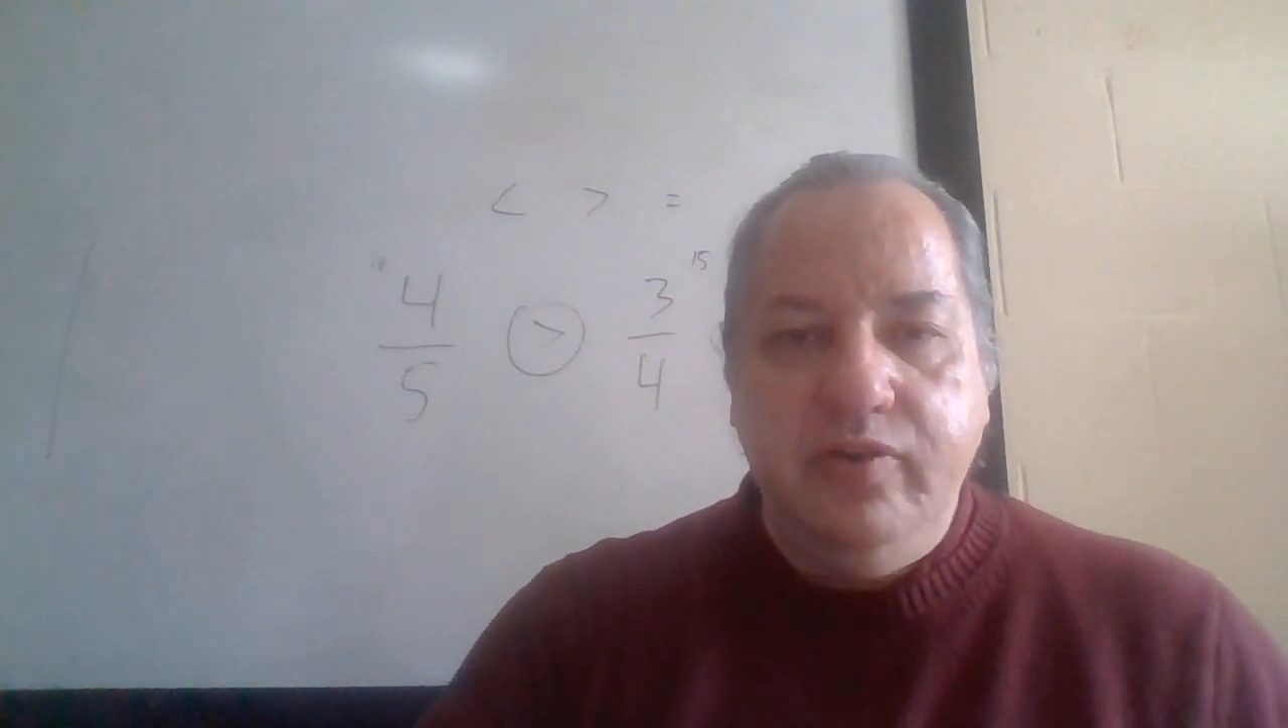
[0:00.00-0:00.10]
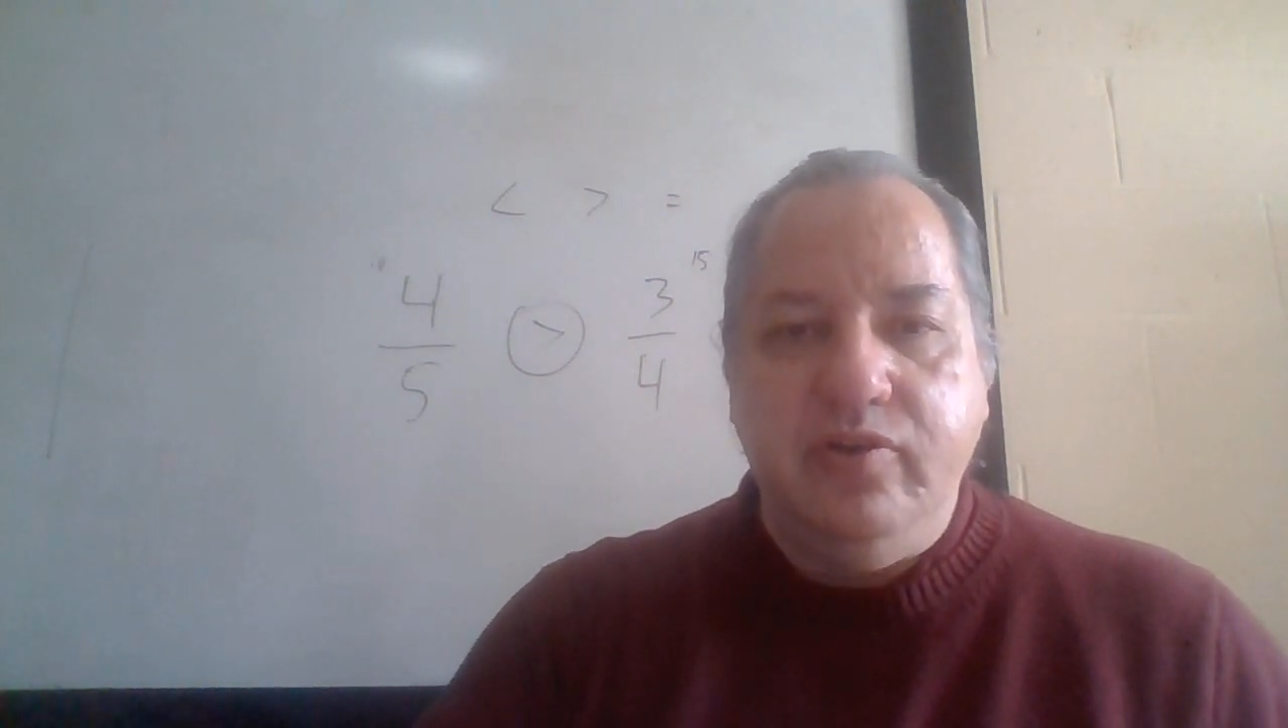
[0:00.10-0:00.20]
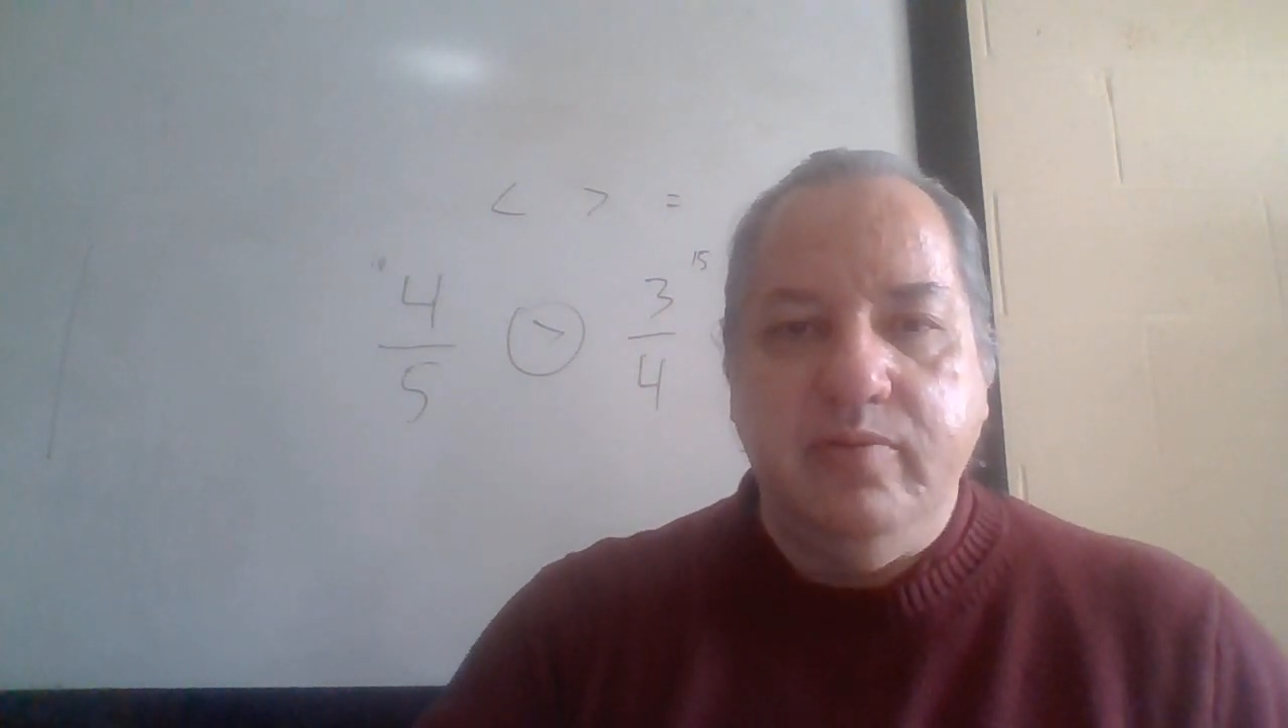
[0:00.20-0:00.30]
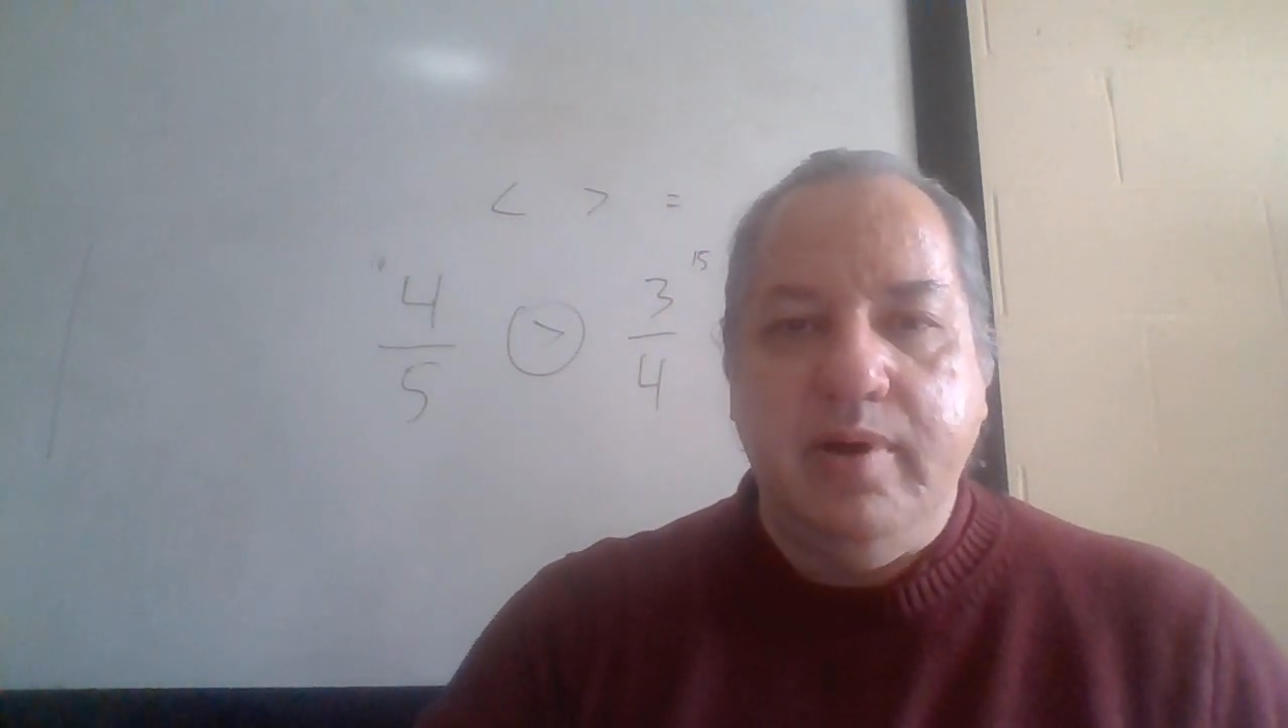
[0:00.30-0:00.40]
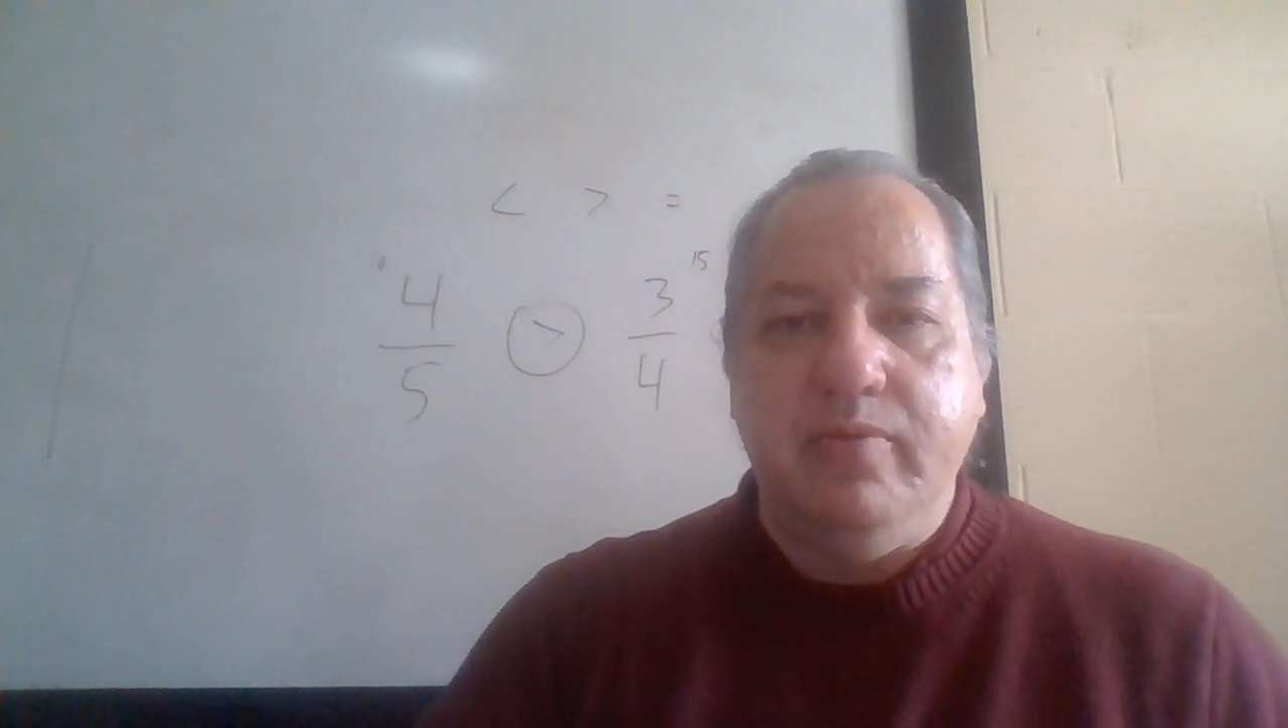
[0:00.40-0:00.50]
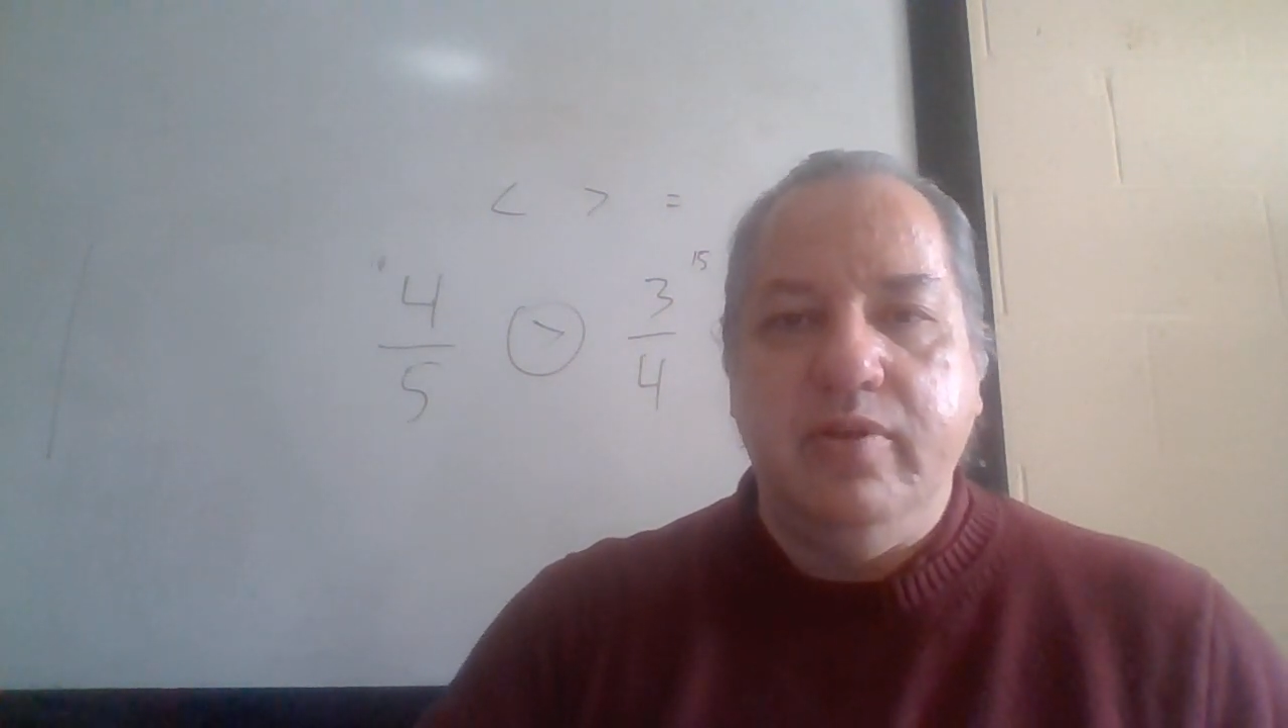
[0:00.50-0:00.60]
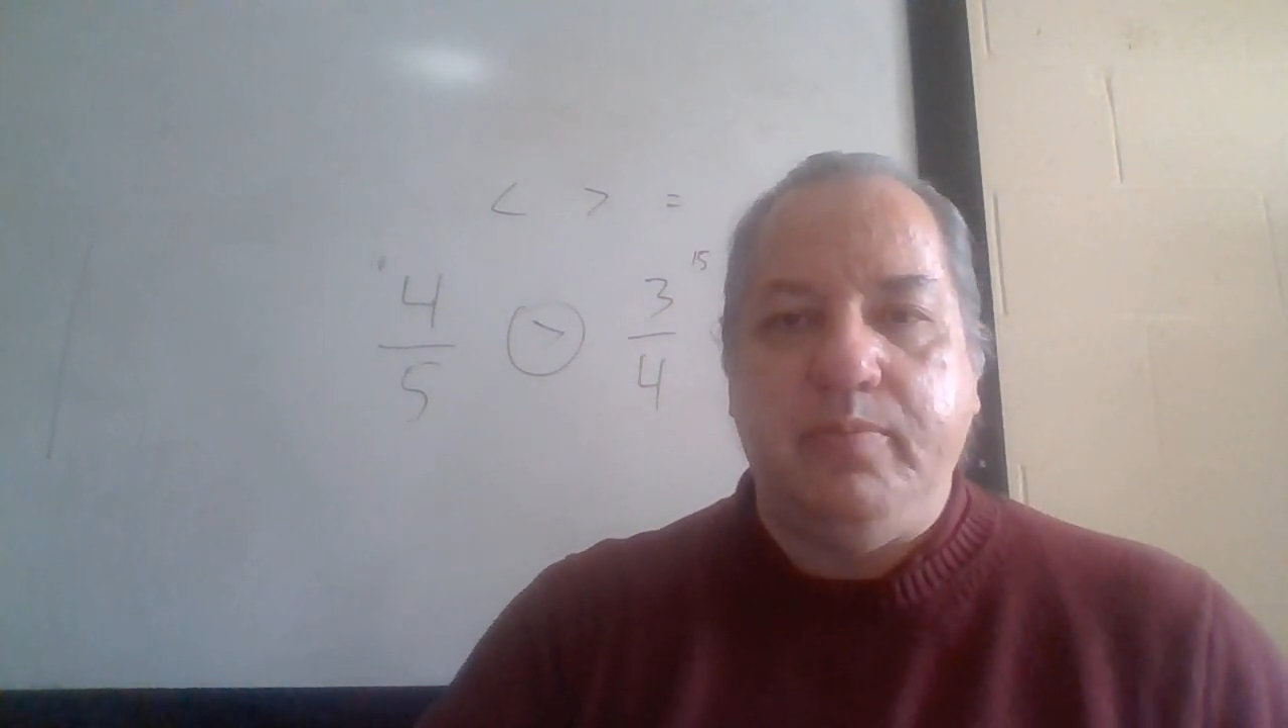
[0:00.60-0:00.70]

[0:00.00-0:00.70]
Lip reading: as you remember the